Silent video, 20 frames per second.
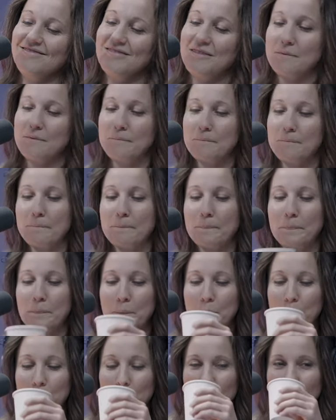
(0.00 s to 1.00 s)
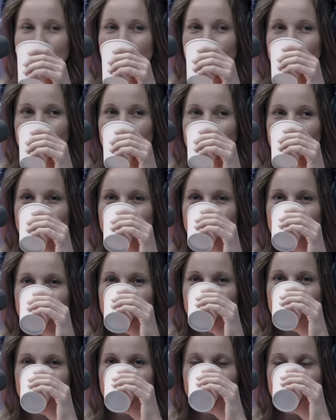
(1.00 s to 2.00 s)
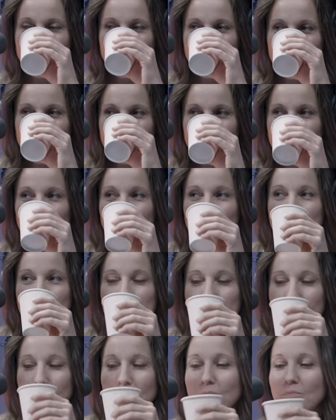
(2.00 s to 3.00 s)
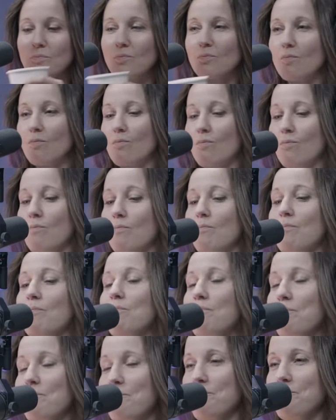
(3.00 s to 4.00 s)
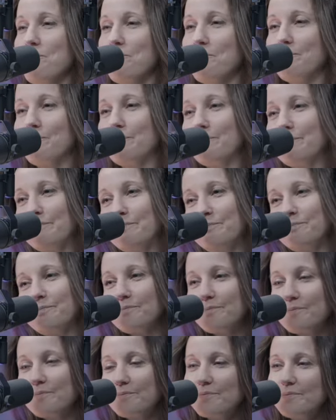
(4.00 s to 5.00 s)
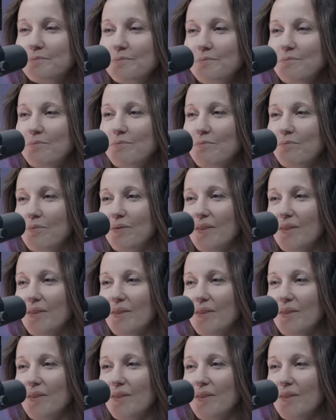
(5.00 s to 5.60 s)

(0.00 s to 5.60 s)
(not speaking)